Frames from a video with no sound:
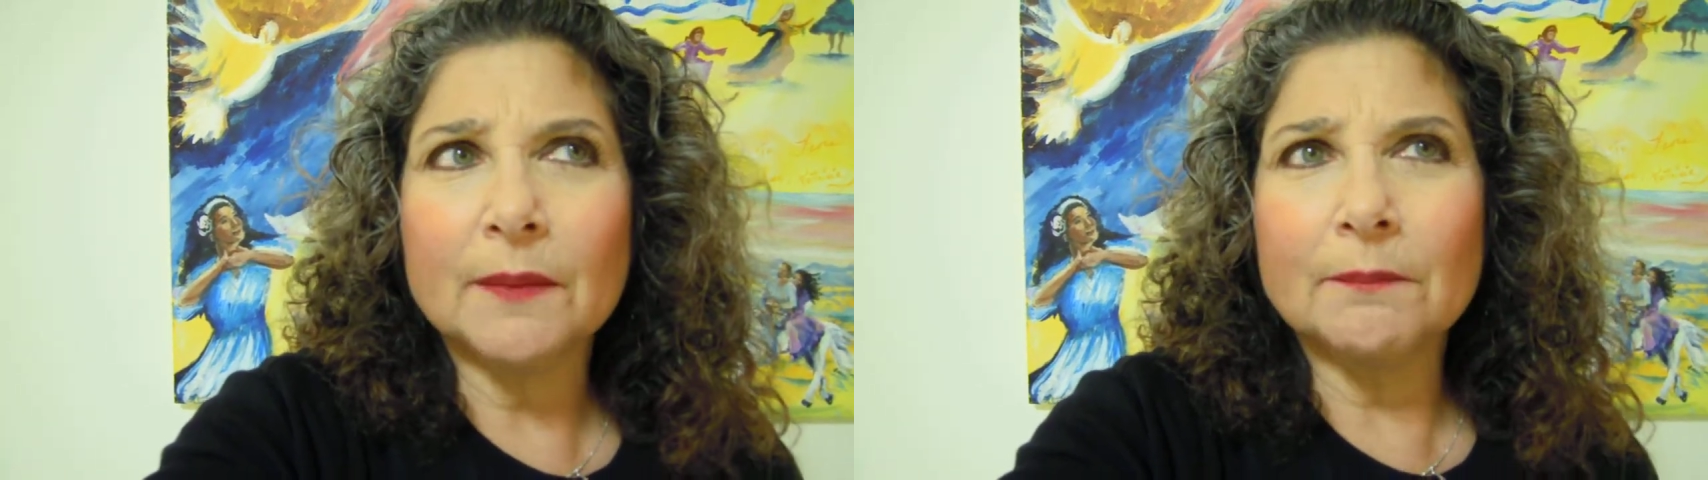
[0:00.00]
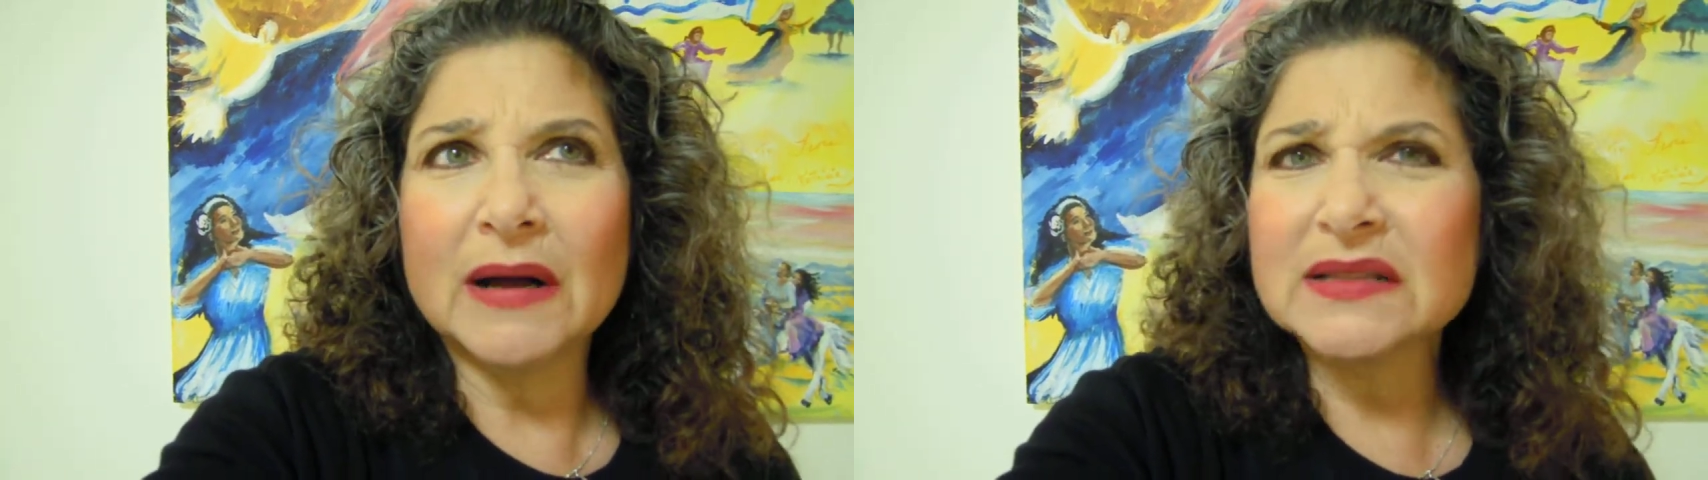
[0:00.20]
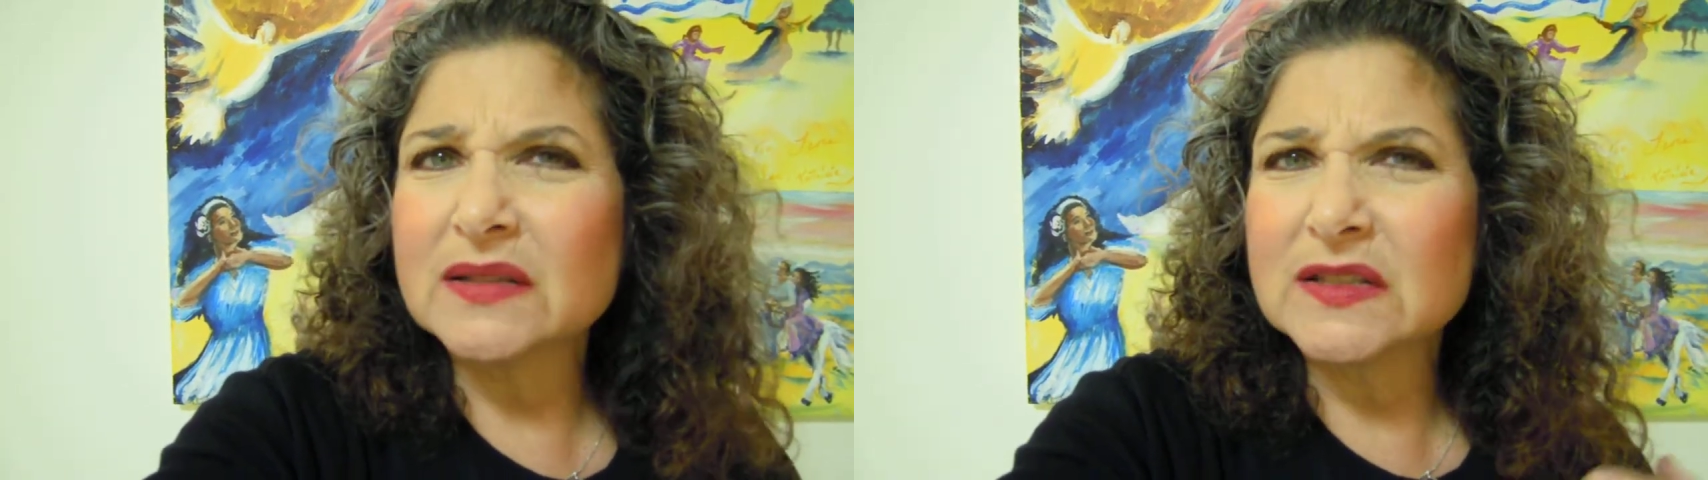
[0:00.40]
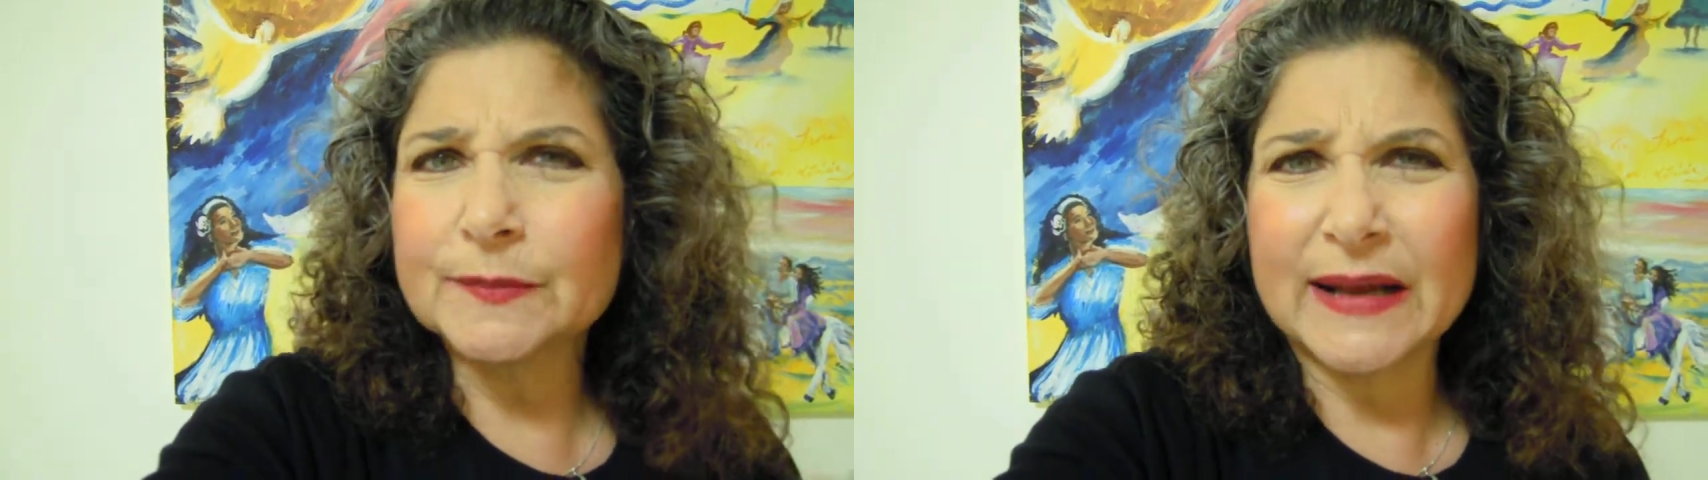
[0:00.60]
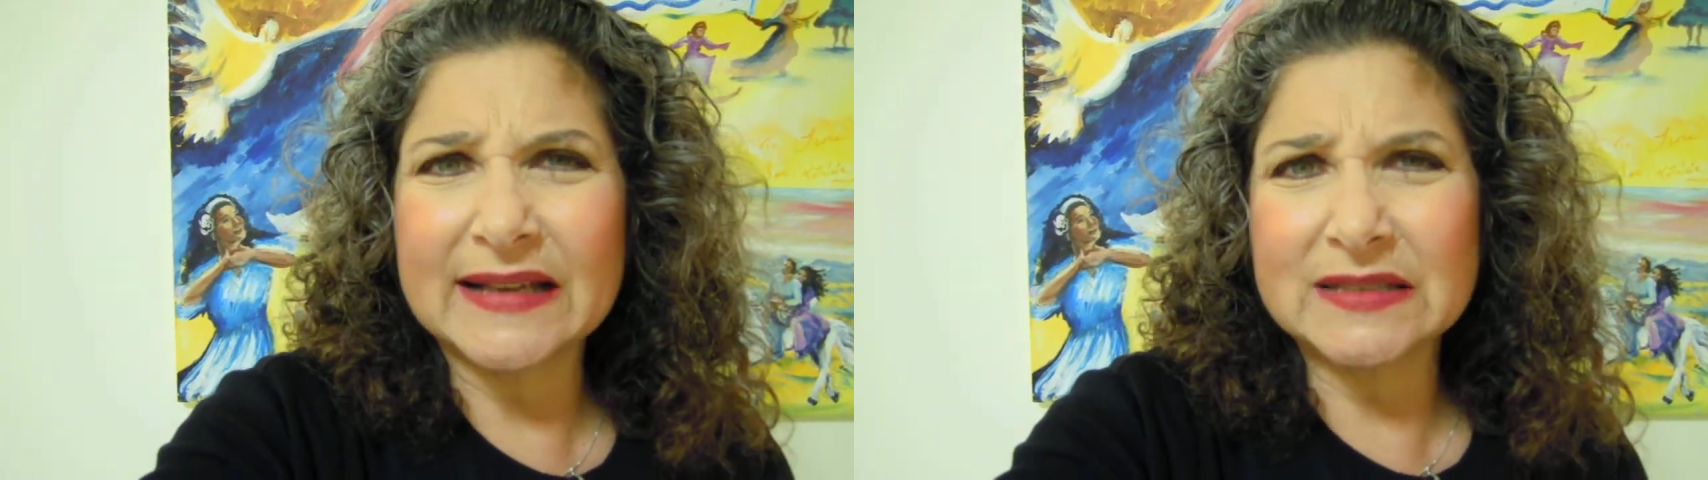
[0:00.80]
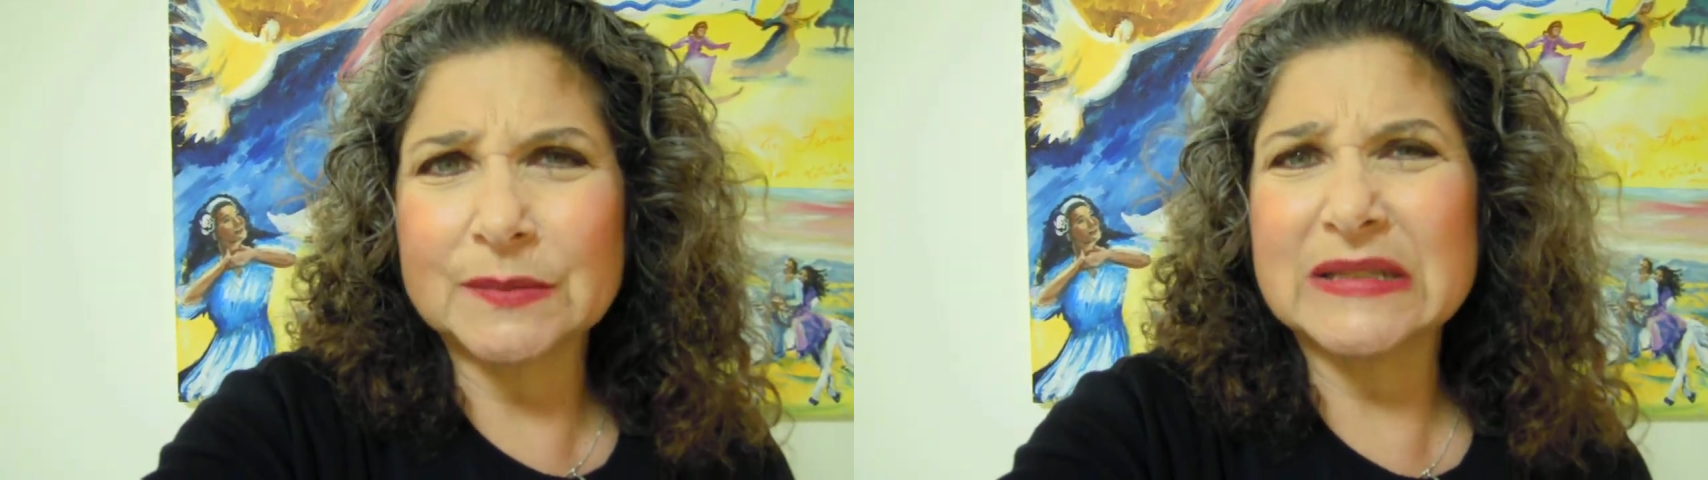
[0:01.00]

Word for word: muscle spasms,